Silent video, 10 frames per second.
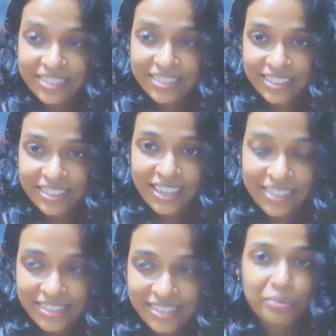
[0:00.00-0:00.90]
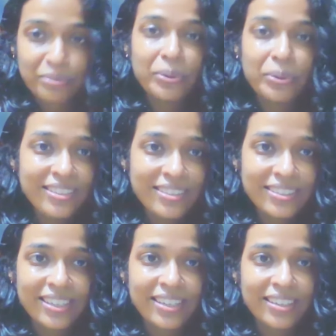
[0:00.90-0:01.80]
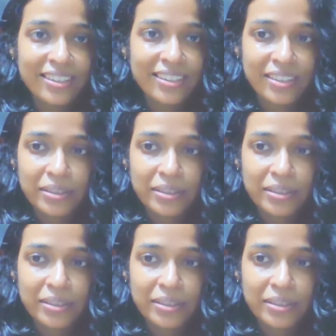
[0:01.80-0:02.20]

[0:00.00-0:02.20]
talented guitarist and a vocalist.